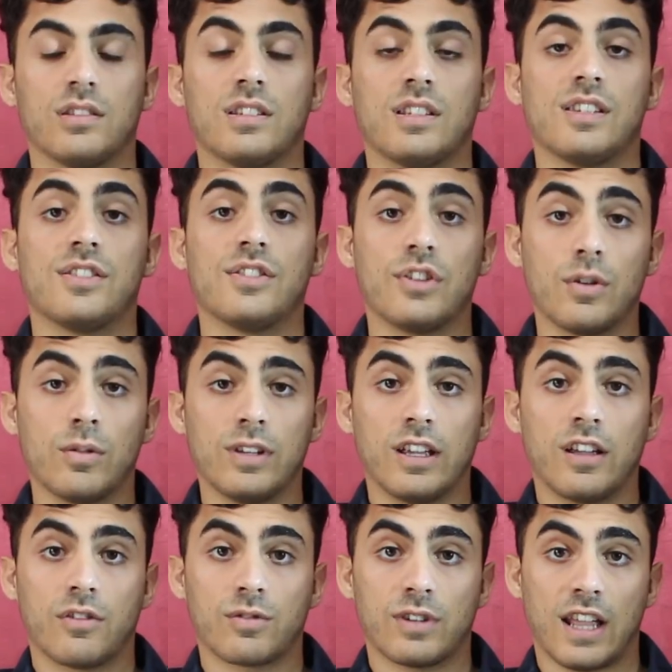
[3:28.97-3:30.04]
This
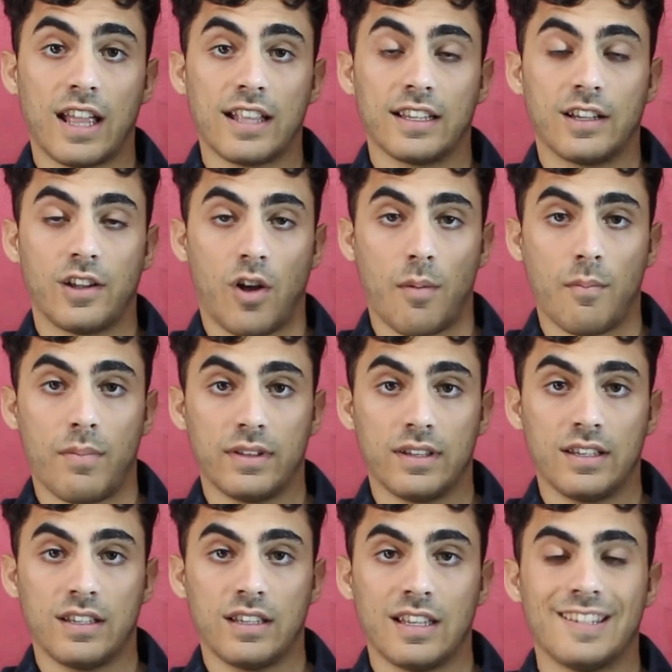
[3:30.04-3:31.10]
newly created
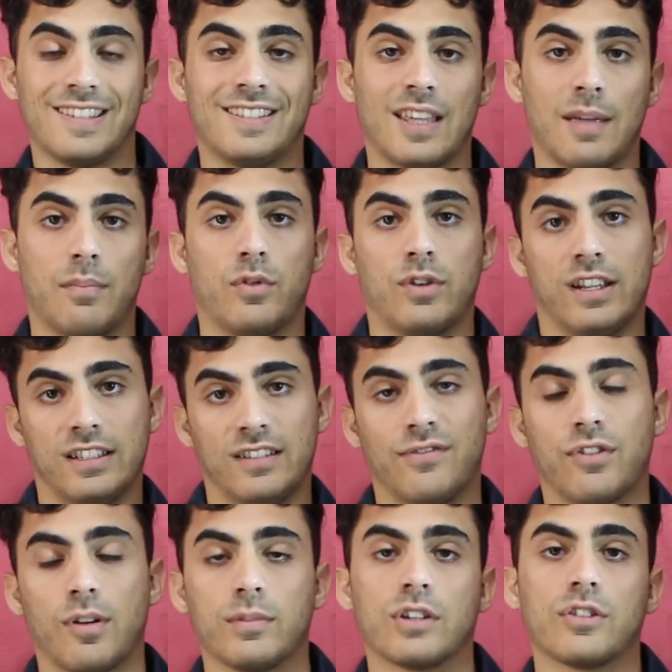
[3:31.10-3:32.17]
company is separated
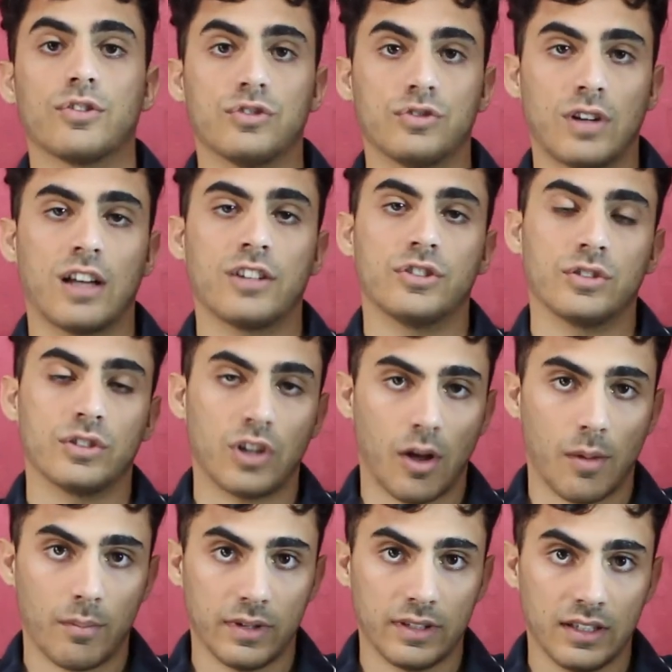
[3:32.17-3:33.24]
from the construction
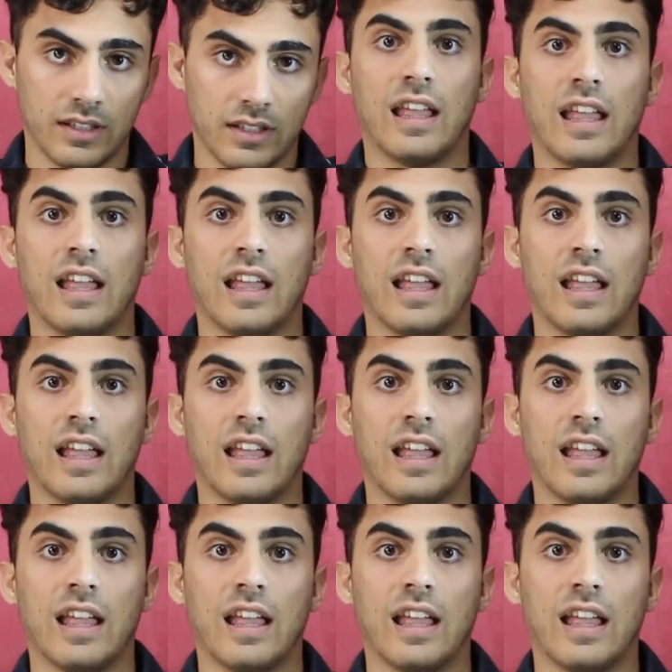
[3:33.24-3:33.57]
company